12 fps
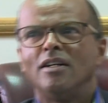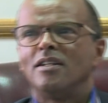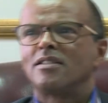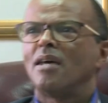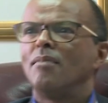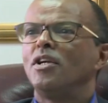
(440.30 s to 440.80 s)

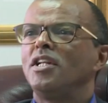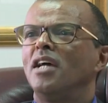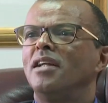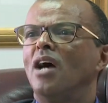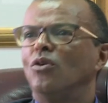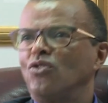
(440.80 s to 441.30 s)
Somebody
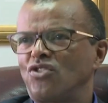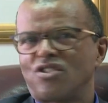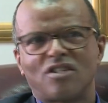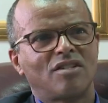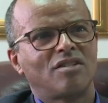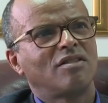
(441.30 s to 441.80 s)

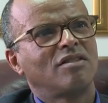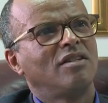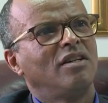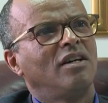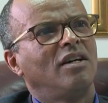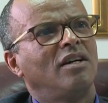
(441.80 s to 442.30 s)
announced
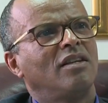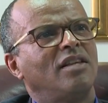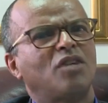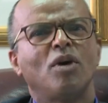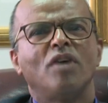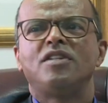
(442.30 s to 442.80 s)

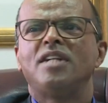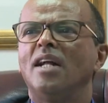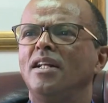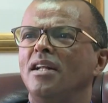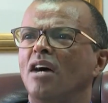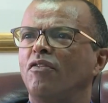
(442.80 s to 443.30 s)
that we have
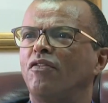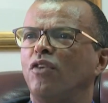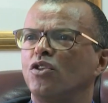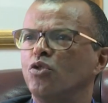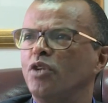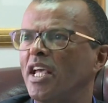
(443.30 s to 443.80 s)
done enough for
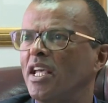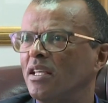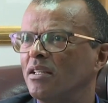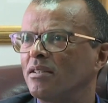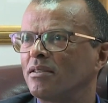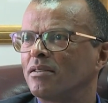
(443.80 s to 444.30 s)
today
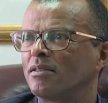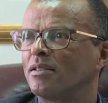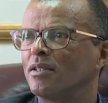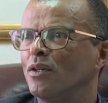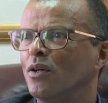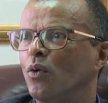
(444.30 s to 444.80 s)

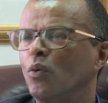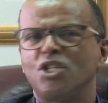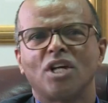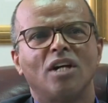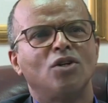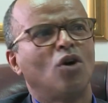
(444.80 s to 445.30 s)
we
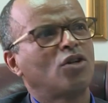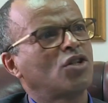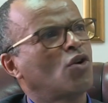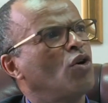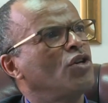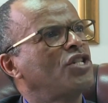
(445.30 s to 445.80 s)
shall not
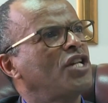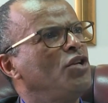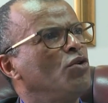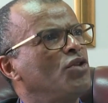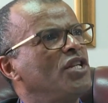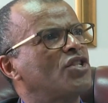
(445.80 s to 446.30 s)

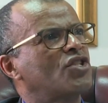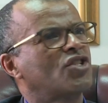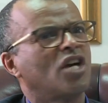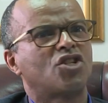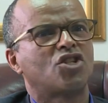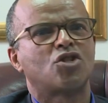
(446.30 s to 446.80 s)
continue this
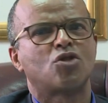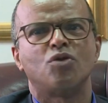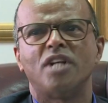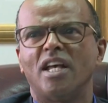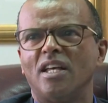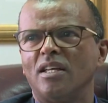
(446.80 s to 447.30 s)
search
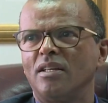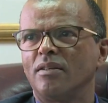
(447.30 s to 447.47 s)
today.